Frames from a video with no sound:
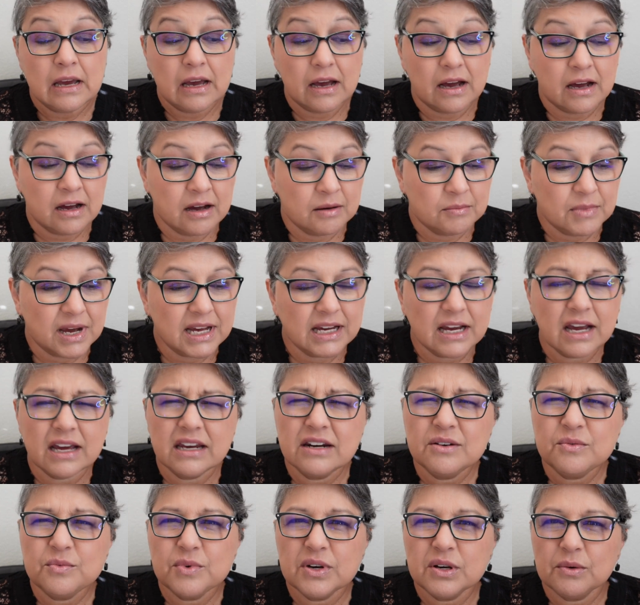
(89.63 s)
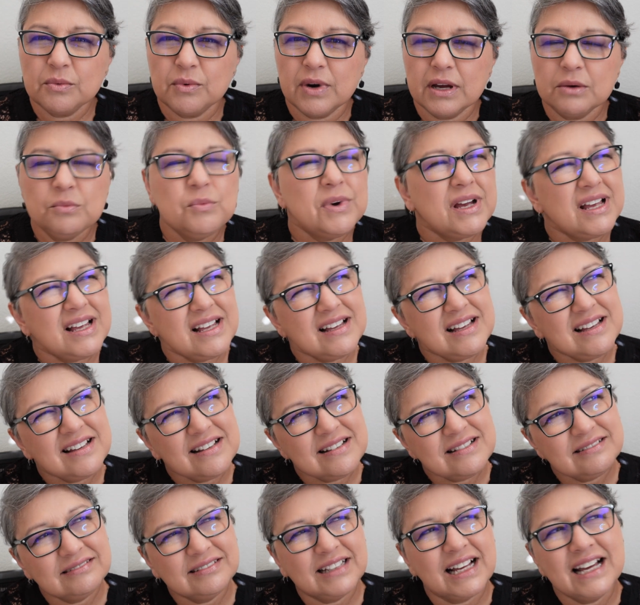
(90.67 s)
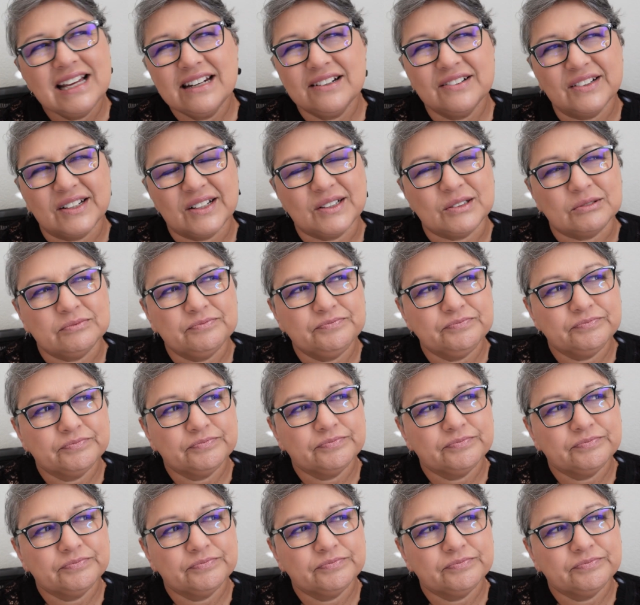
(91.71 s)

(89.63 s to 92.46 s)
Um, I kind of regret, well, I don't know.